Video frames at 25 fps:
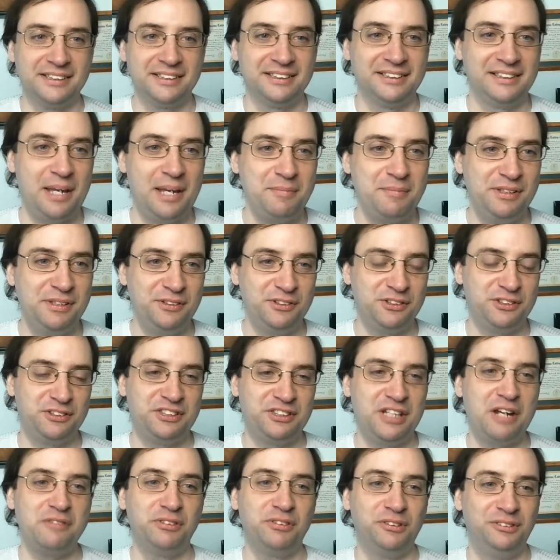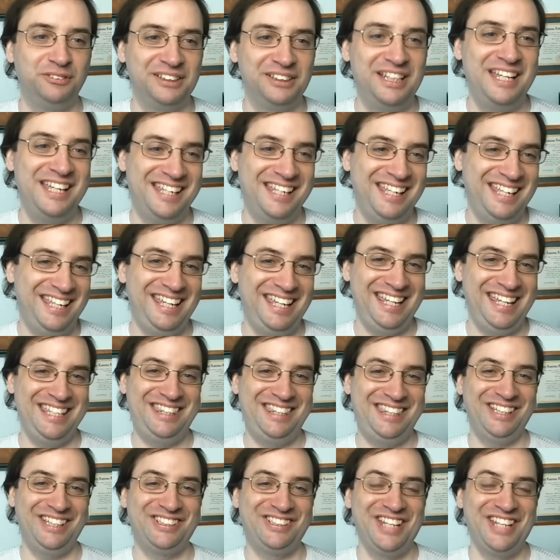I mean, there's several.
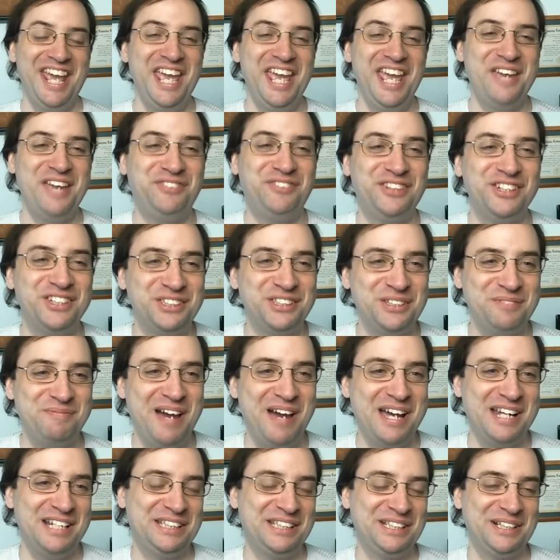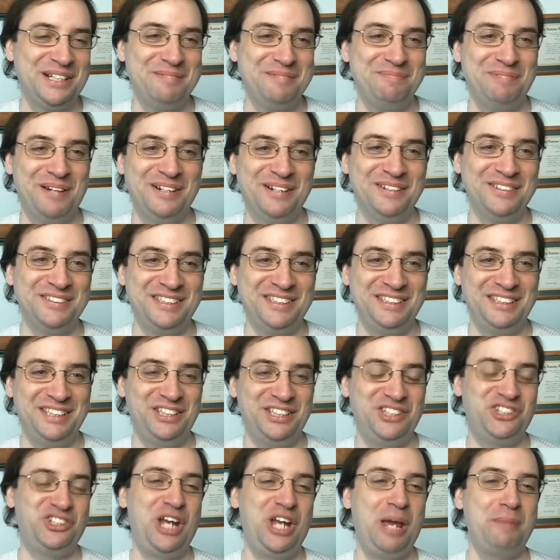If there's a monetary policy that
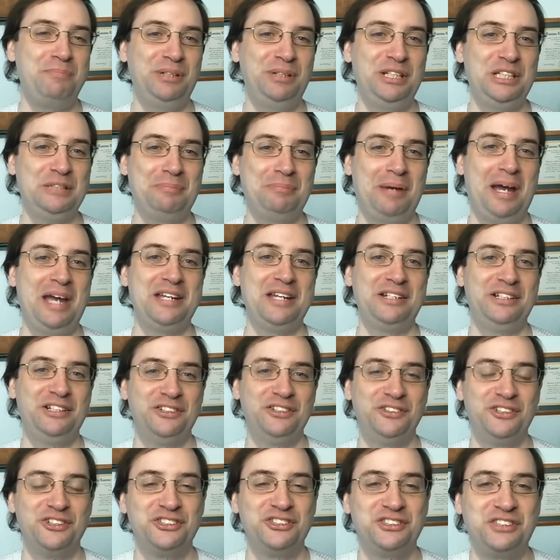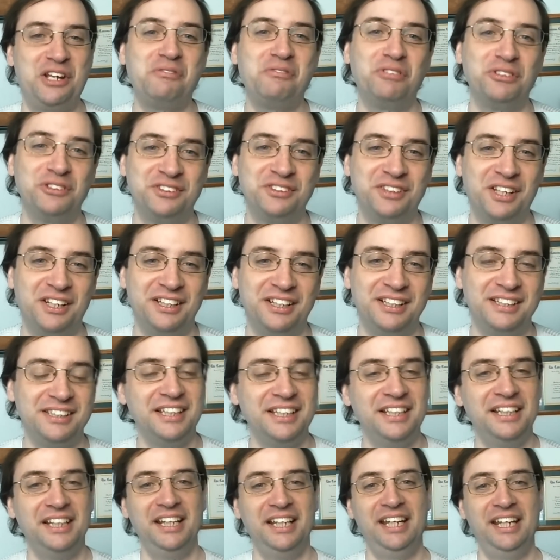the Japanese pioneered, there's several studies.
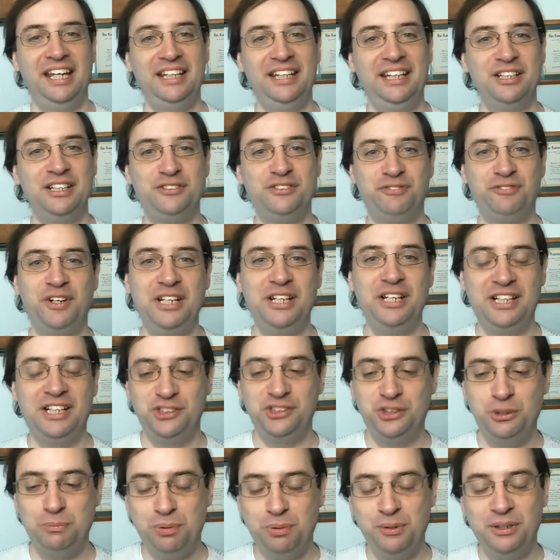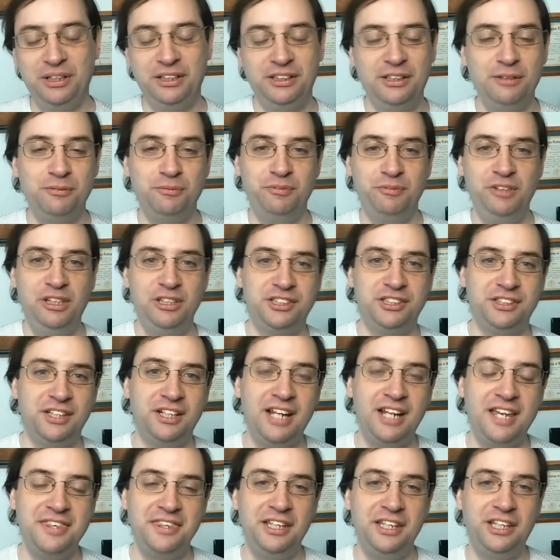And it's funny because you pointed, the
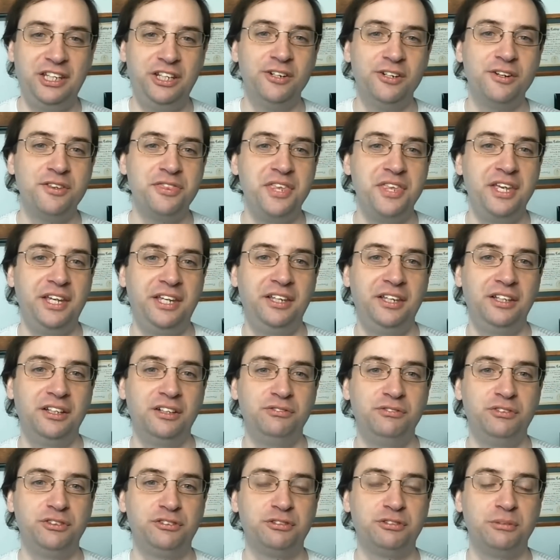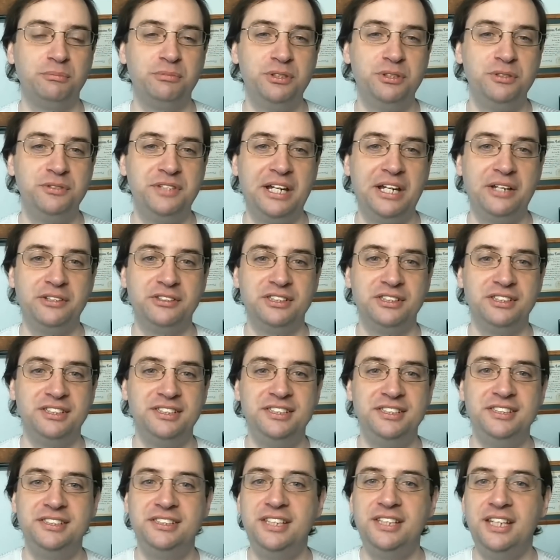study I think you're thinking of was from
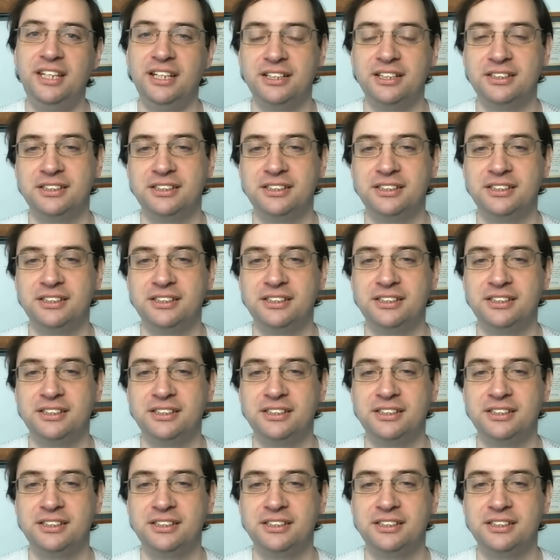2006,